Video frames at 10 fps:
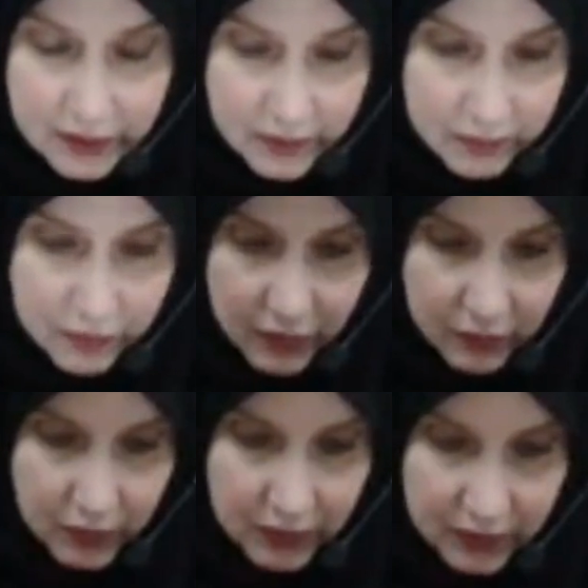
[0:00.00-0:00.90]
Oh,
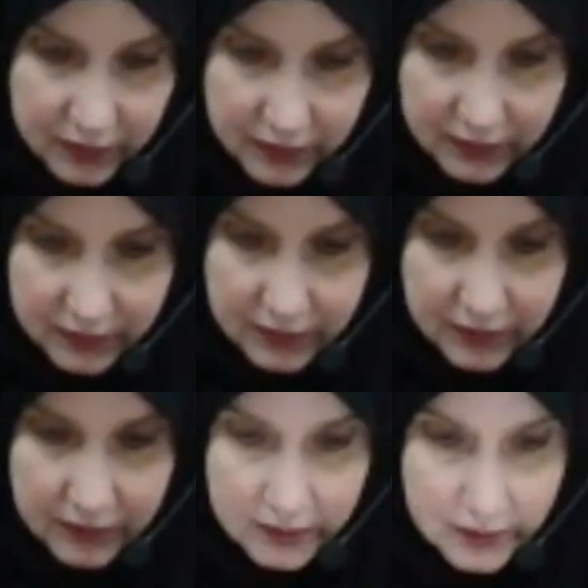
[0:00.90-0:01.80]
wrong one.
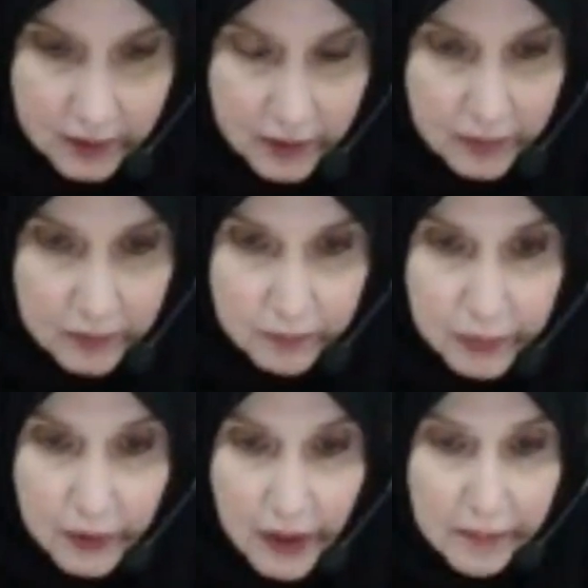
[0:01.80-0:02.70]

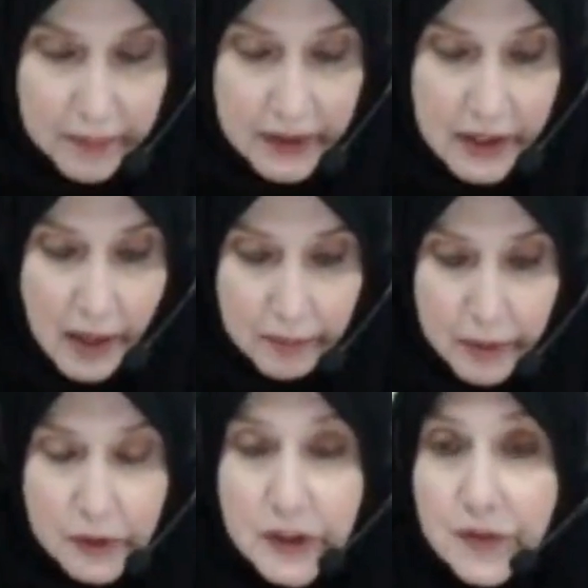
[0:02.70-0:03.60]
Pull up the
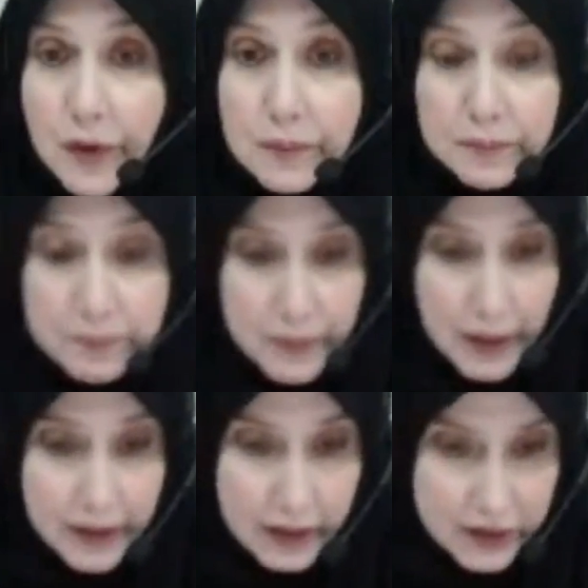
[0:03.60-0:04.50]
numbers from,
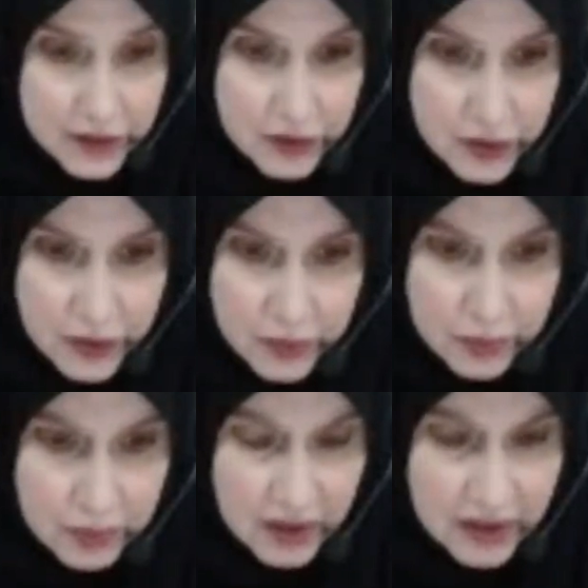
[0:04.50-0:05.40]
I think it's
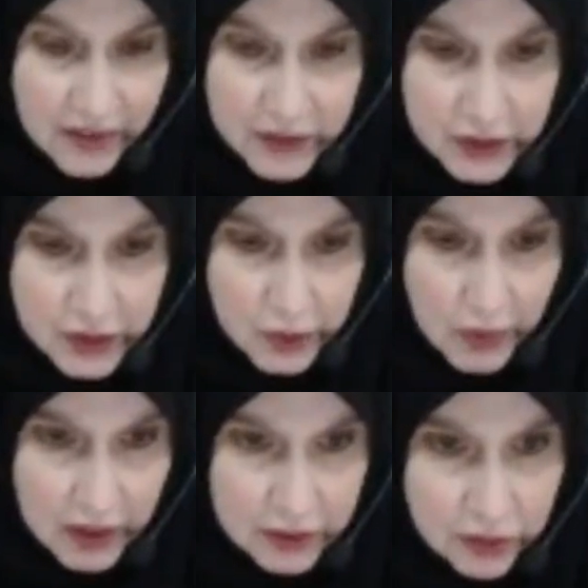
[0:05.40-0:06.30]
to 11 to
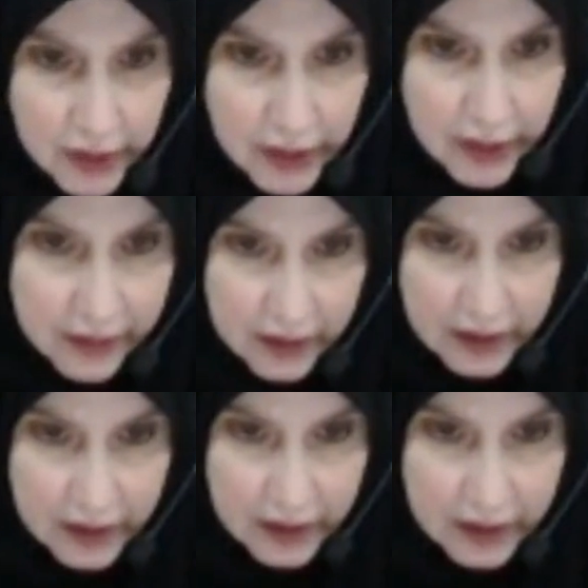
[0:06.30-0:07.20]
100. I think
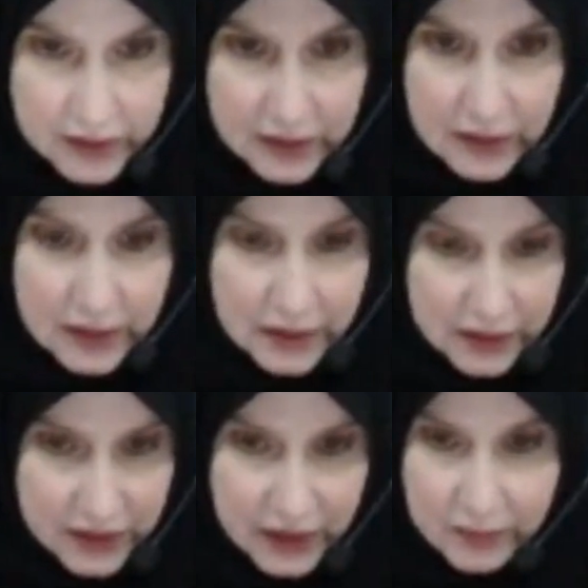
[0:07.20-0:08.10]
it is.
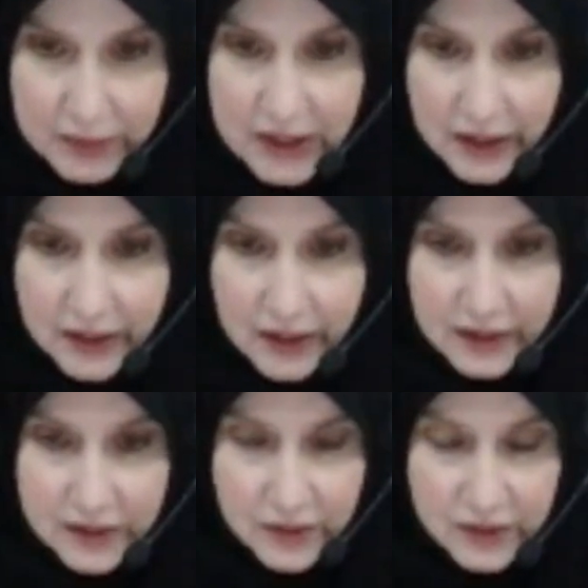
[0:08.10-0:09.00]
Let's see. Let me tell you
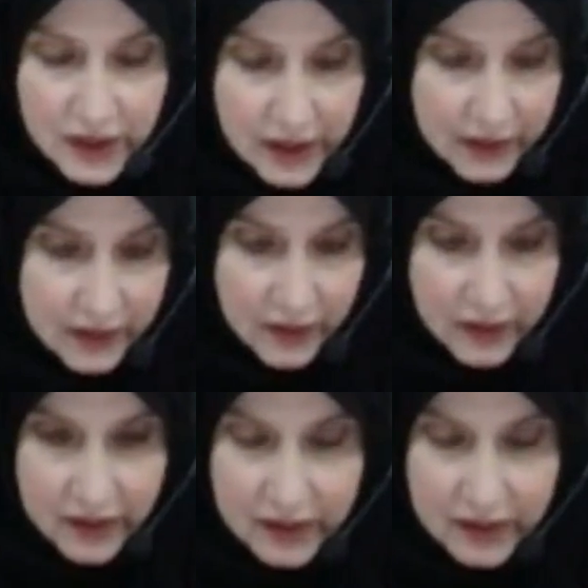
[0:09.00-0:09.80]
as soon as I get there.